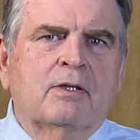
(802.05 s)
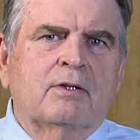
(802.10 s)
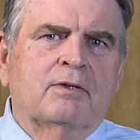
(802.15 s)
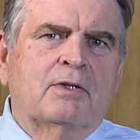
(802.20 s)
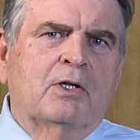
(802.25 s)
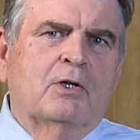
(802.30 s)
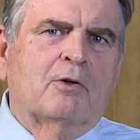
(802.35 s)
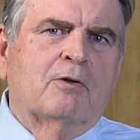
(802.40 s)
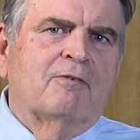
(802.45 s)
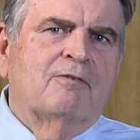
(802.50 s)

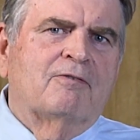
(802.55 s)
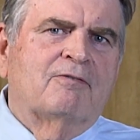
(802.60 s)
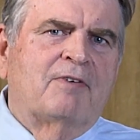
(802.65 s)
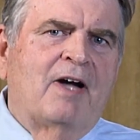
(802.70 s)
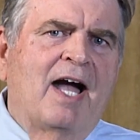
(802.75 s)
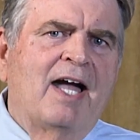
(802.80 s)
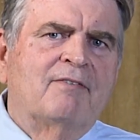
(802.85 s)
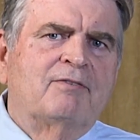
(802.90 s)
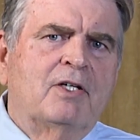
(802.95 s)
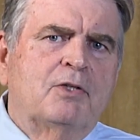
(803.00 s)
there are
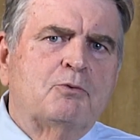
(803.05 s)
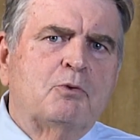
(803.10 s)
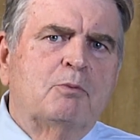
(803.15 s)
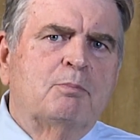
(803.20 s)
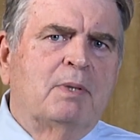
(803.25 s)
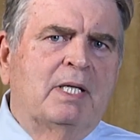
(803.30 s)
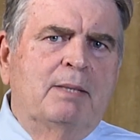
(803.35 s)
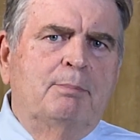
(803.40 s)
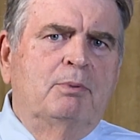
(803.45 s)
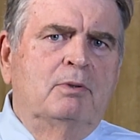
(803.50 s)
500
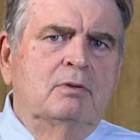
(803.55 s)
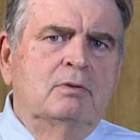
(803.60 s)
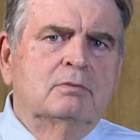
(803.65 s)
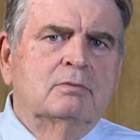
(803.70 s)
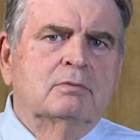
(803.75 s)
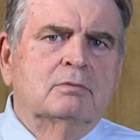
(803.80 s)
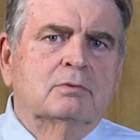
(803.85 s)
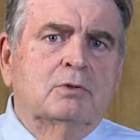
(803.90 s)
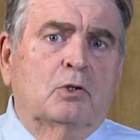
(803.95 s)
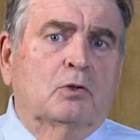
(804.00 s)
people,
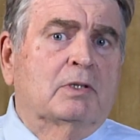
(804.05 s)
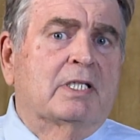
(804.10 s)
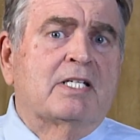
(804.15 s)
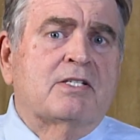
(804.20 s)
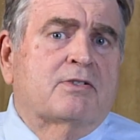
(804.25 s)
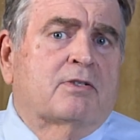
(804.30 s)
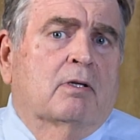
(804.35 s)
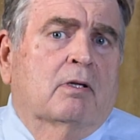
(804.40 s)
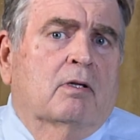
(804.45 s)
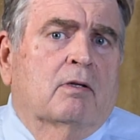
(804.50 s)
or at
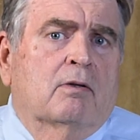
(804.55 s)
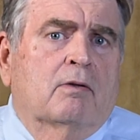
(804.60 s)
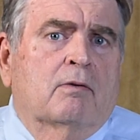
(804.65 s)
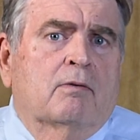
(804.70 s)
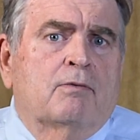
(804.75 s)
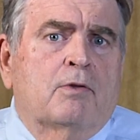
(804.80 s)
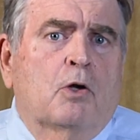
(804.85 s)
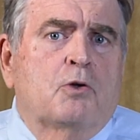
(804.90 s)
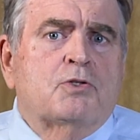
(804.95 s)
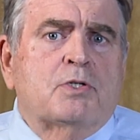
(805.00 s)
least
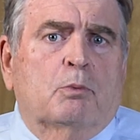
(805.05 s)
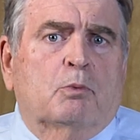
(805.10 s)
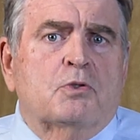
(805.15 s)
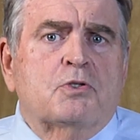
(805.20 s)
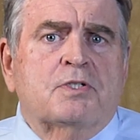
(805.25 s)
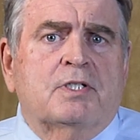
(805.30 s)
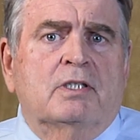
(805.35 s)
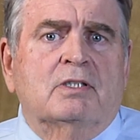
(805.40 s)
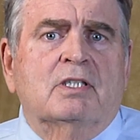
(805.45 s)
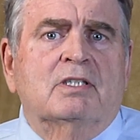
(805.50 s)
those that were
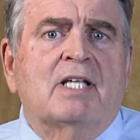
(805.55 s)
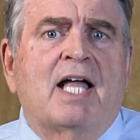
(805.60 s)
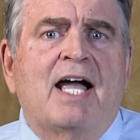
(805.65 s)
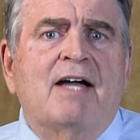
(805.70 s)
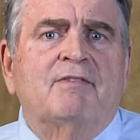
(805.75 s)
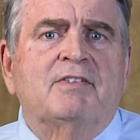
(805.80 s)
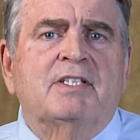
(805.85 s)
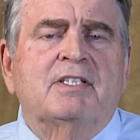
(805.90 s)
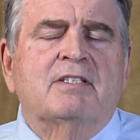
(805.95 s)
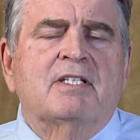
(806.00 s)
still
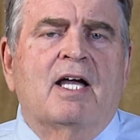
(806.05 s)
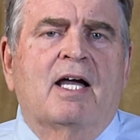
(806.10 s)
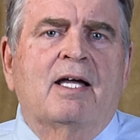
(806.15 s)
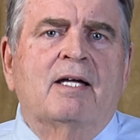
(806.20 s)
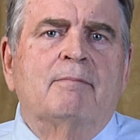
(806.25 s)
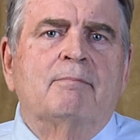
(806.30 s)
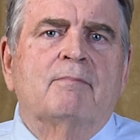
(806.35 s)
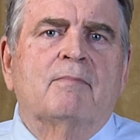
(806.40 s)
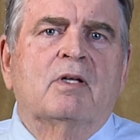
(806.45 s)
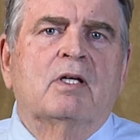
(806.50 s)
alive at the
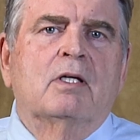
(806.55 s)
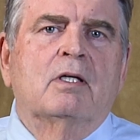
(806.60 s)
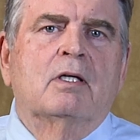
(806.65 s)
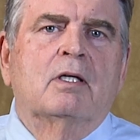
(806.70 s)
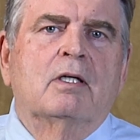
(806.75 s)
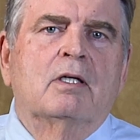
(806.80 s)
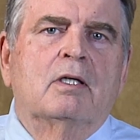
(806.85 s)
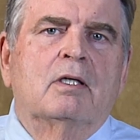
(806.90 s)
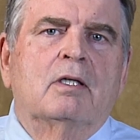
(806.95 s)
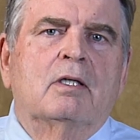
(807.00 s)
time,
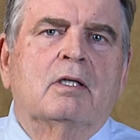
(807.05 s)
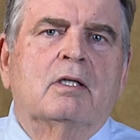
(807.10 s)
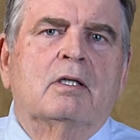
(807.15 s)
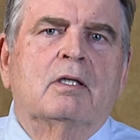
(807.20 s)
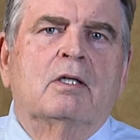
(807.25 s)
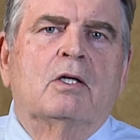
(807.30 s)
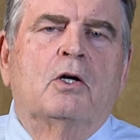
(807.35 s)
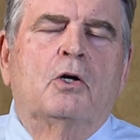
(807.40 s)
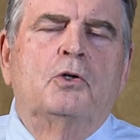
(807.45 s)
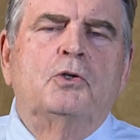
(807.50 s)

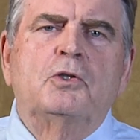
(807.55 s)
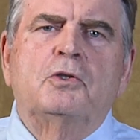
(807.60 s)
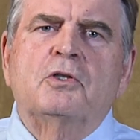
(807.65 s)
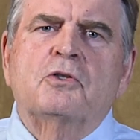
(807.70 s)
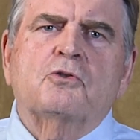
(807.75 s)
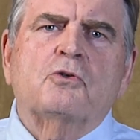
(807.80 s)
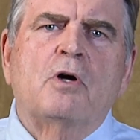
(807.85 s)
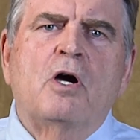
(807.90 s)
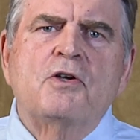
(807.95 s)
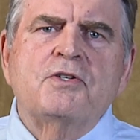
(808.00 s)
who you
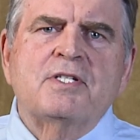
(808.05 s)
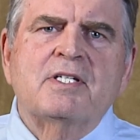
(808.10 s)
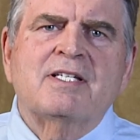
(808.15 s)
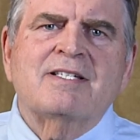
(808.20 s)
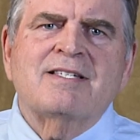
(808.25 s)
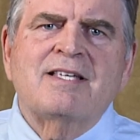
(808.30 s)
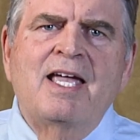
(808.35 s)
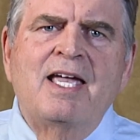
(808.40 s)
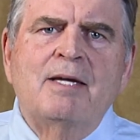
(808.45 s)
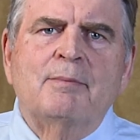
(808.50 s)
could
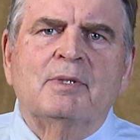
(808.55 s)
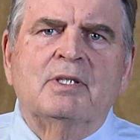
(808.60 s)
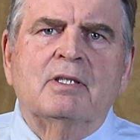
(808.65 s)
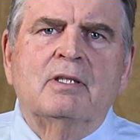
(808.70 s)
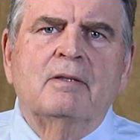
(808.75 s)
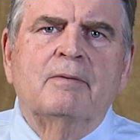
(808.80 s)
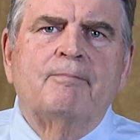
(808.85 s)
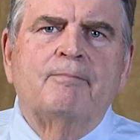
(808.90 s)
cross-examine.